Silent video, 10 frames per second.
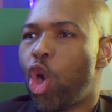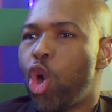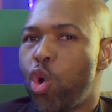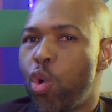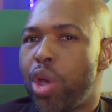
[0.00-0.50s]

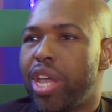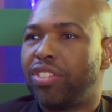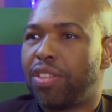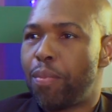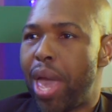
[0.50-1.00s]
who
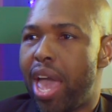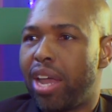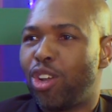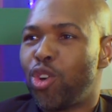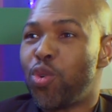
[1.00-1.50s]
is the
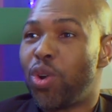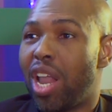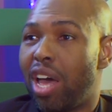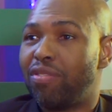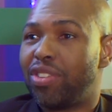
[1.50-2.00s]
man who
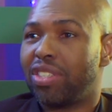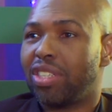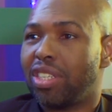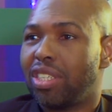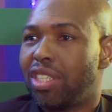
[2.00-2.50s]
loves
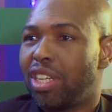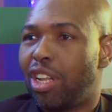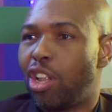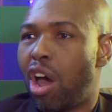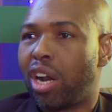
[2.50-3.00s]

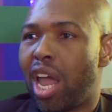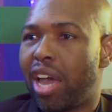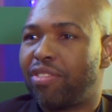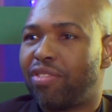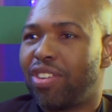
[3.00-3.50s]
long
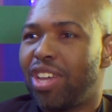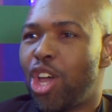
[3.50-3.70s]
life?